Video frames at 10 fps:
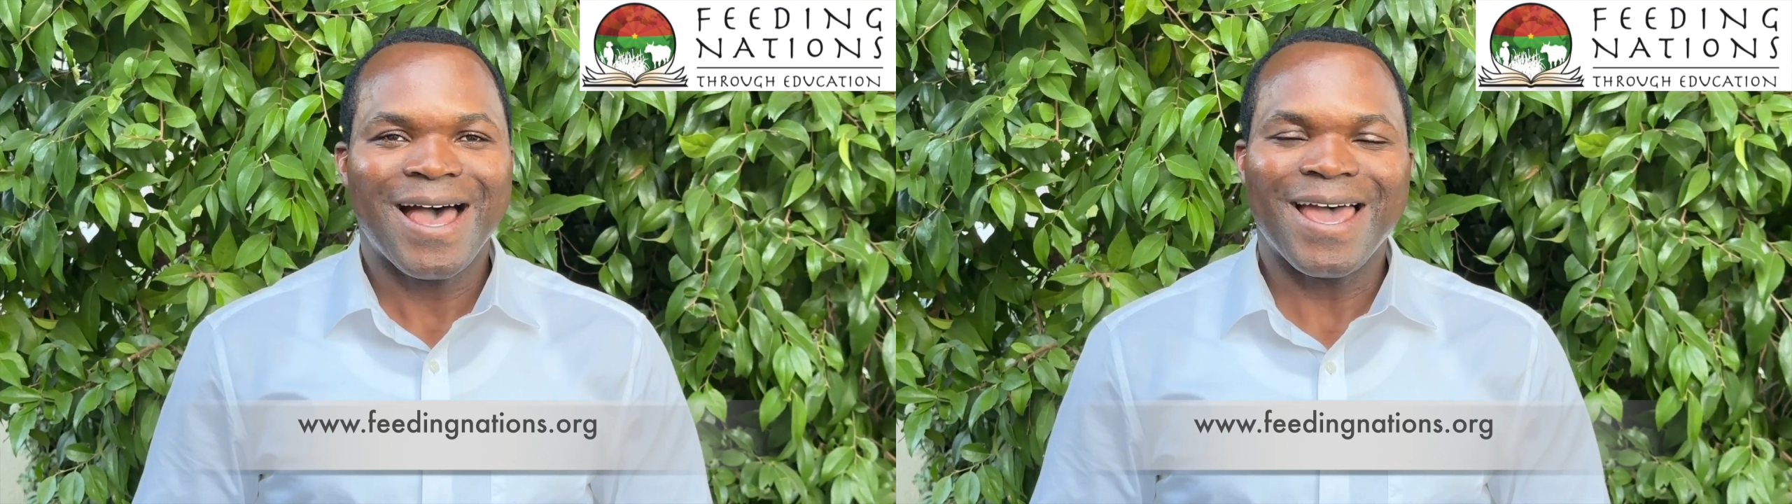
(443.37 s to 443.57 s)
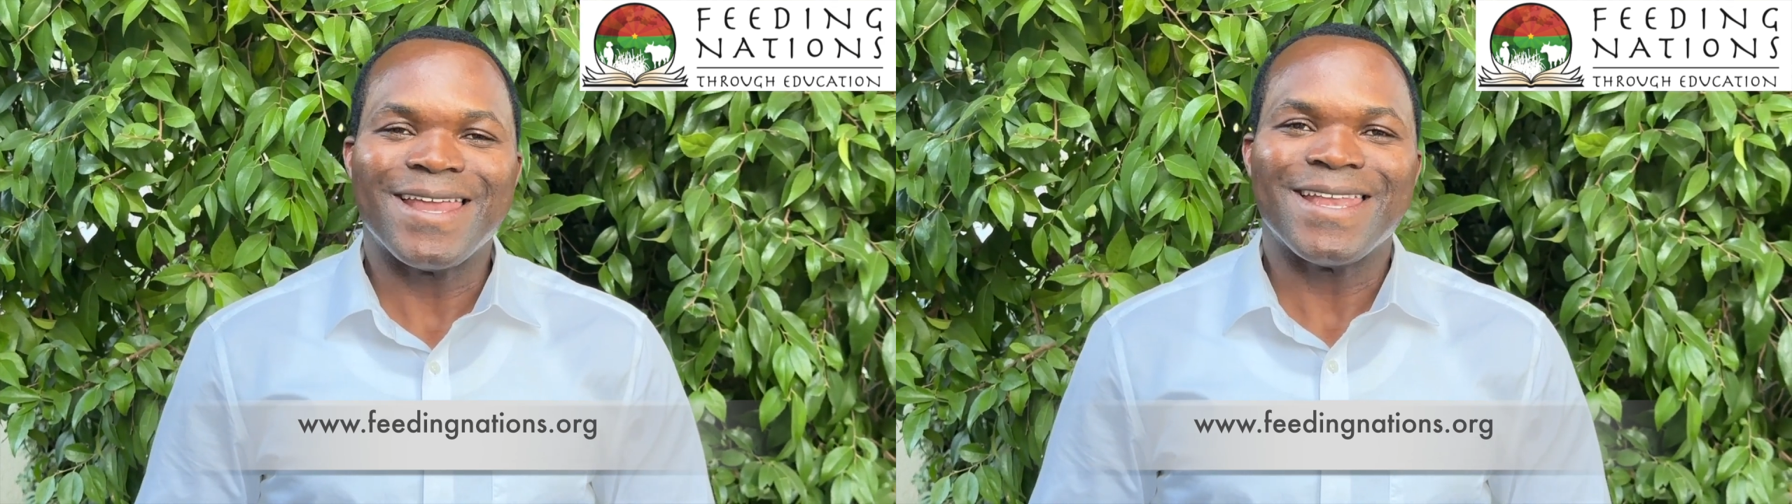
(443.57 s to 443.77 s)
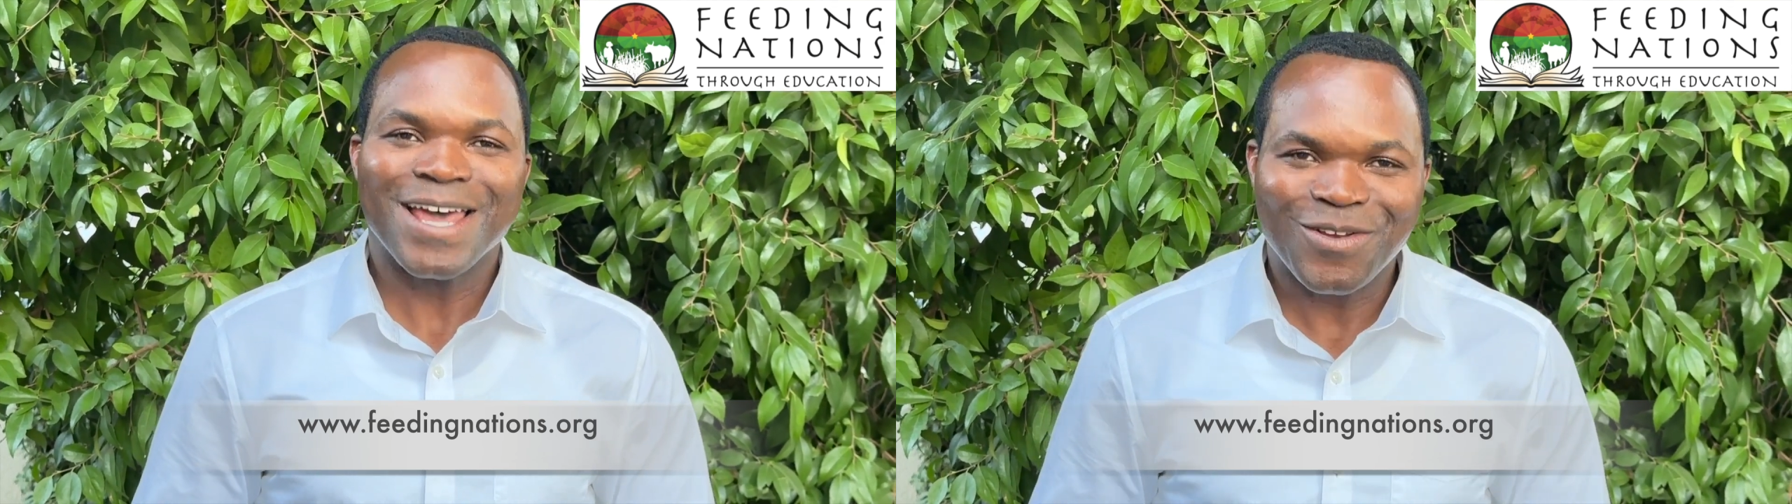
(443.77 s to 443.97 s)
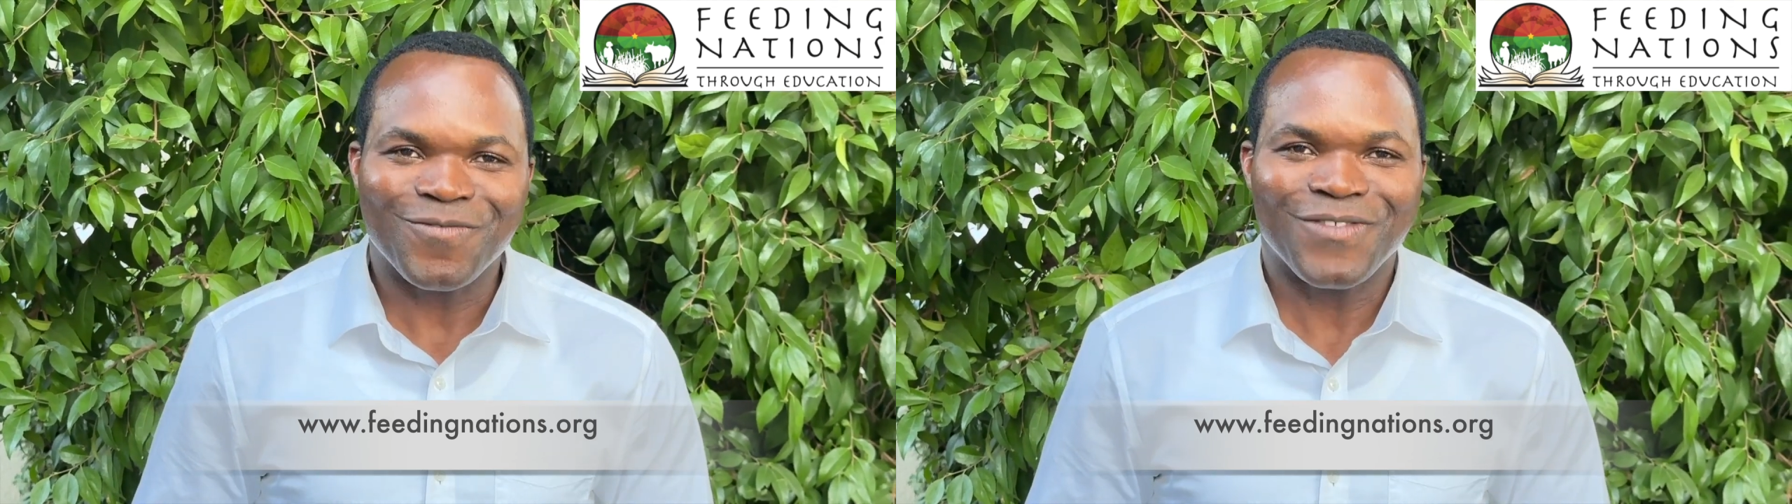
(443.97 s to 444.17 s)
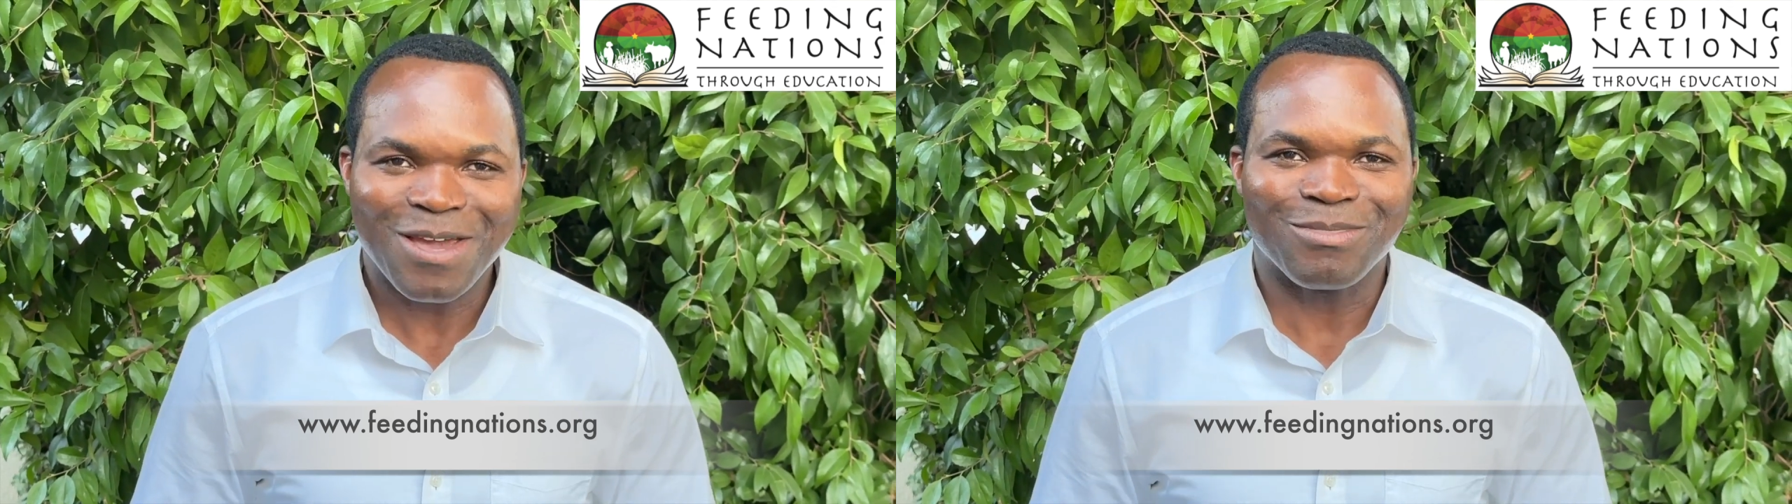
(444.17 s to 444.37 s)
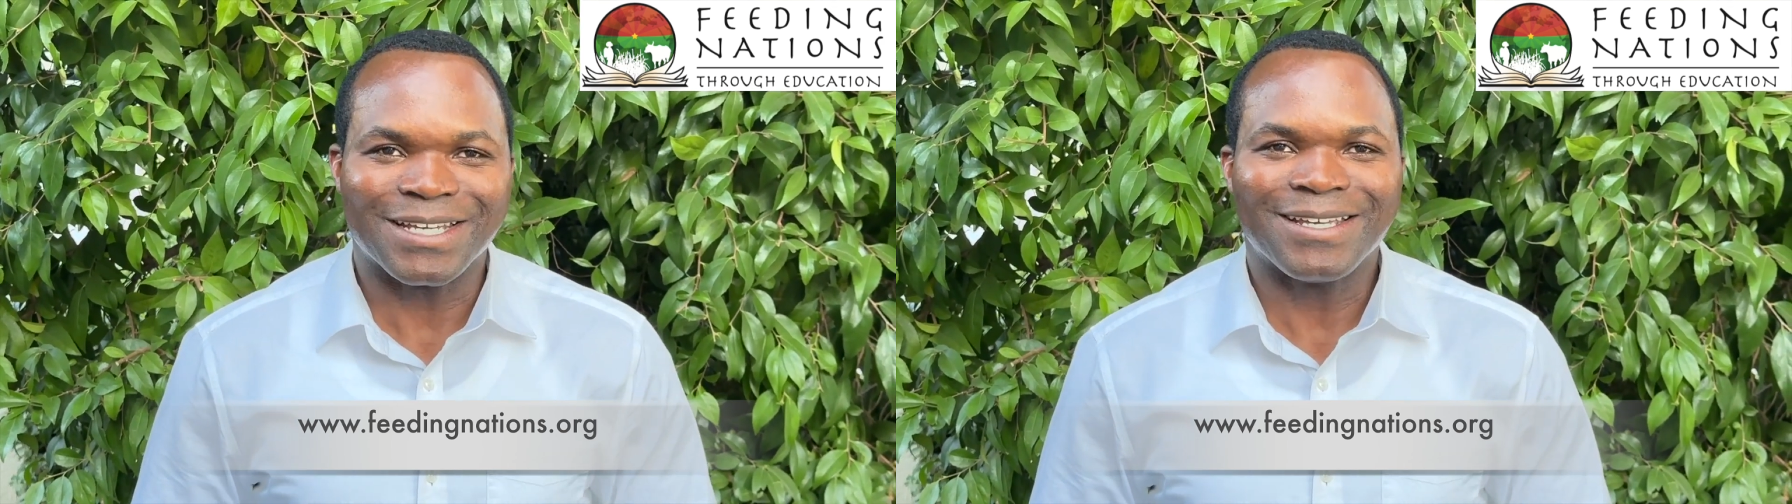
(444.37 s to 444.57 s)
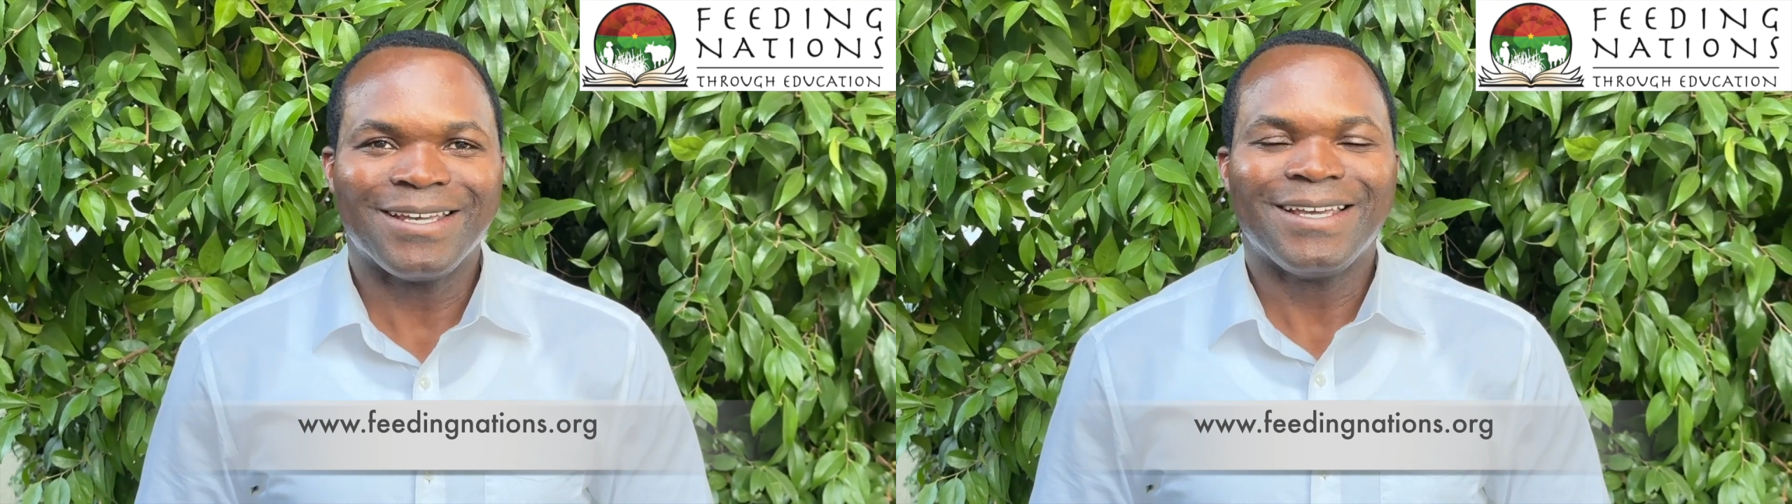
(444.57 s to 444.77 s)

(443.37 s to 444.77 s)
another family